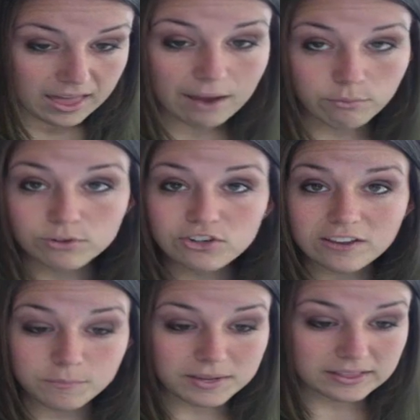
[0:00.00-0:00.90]
and we'll
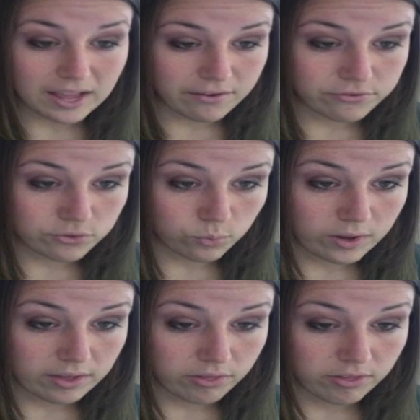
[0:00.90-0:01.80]
just be left
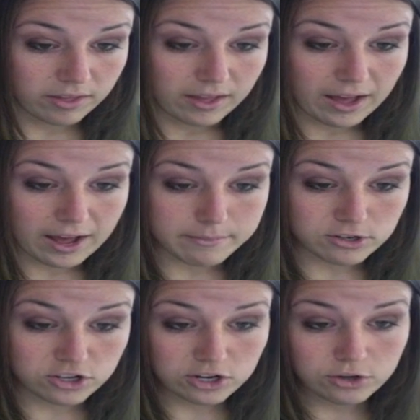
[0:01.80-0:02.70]
with um,
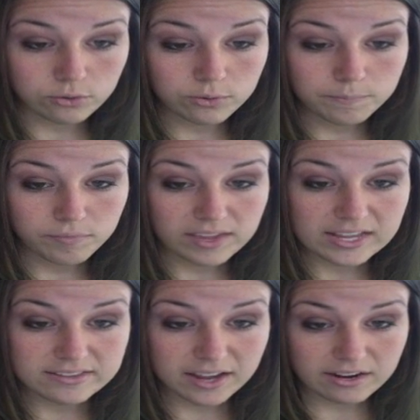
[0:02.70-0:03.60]
2
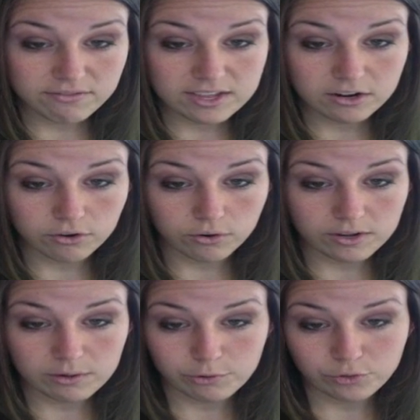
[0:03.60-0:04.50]
inside of the integral
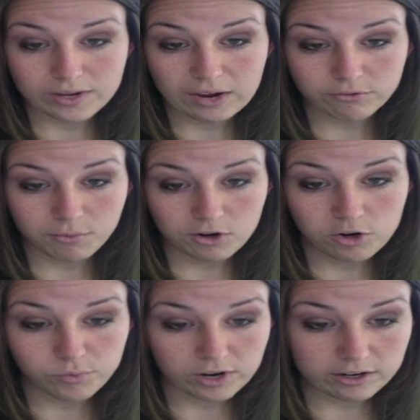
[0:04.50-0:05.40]
here, which we got from our
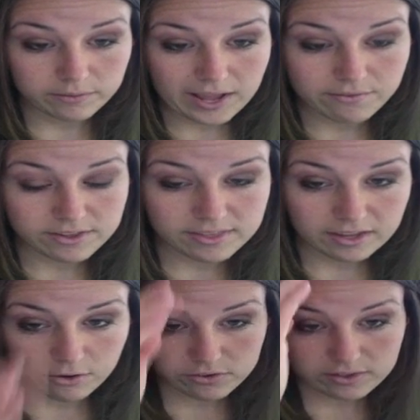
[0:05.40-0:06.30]
numerator. Everything
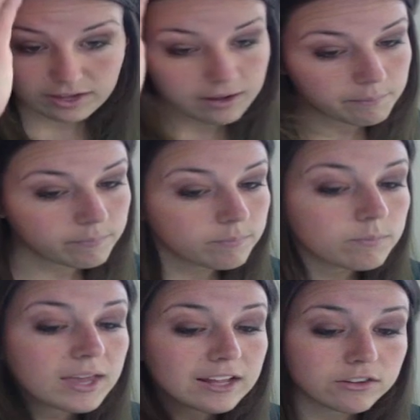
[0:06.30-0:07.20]
else um,
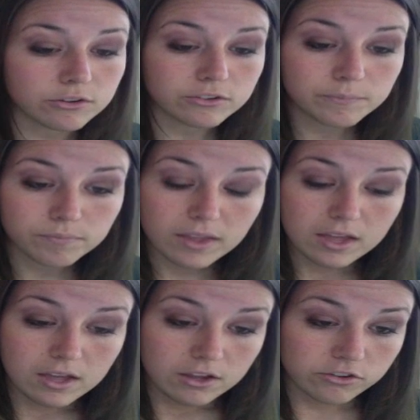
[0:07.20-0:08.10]
canceled.
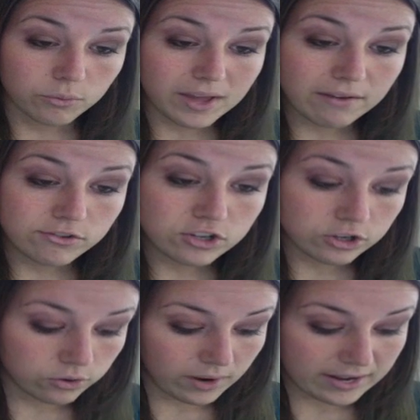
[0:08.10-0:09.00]
So we have
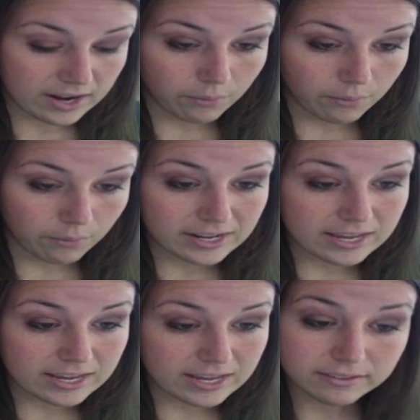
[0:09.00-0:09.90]
2, and now we can
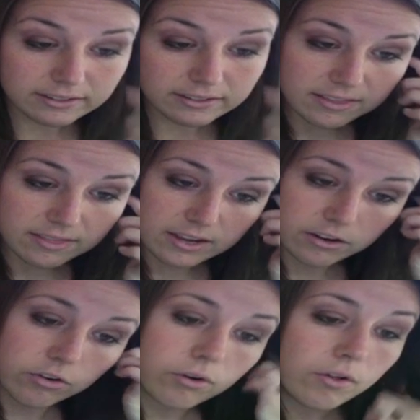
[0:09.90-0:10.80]
easily take the
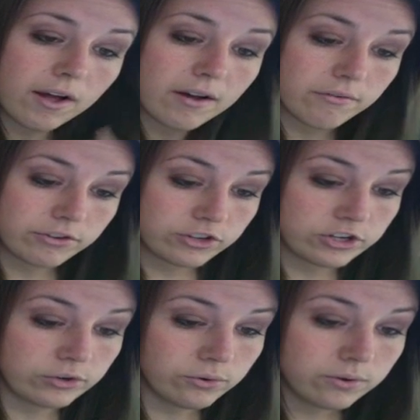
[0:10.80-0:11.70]
integral of
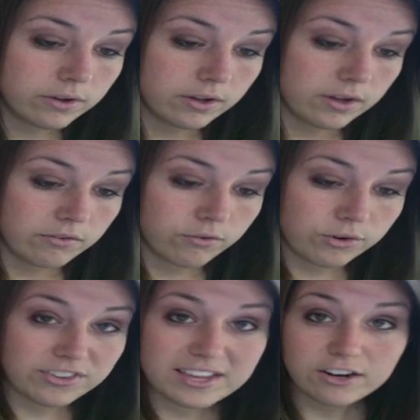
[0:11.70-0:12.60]
2. Of
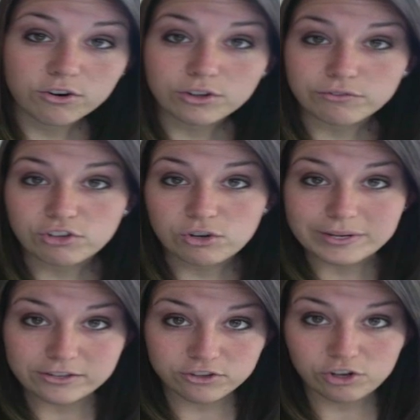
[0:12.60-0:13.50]
course, the integral of 2
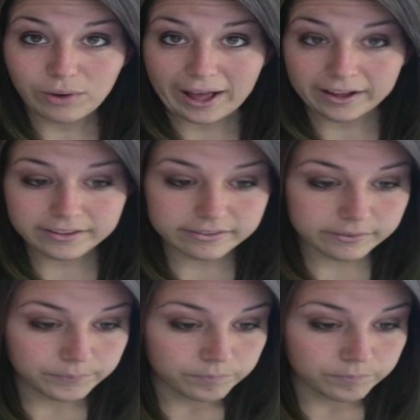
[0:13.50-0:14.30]
is 2x,